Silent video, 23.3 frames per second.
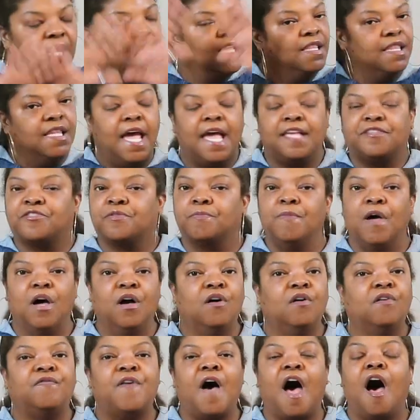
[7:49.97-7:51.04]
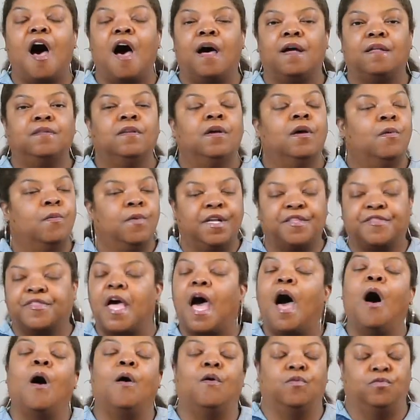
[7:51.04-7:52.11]
let's move on with
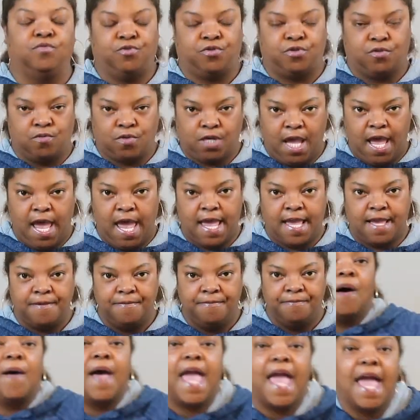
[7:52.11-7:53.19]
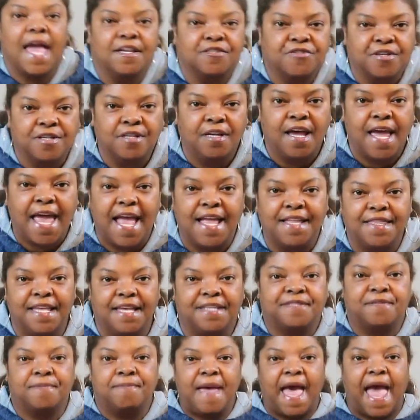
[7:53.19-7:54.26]
those, okay? So Angela and
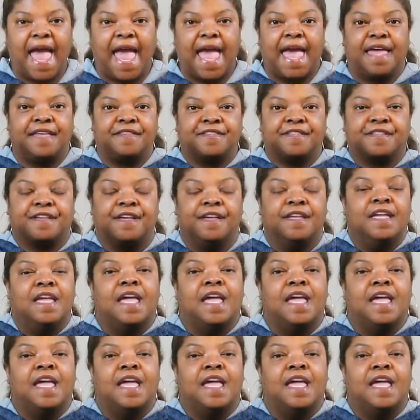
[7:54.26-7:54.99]
this mask.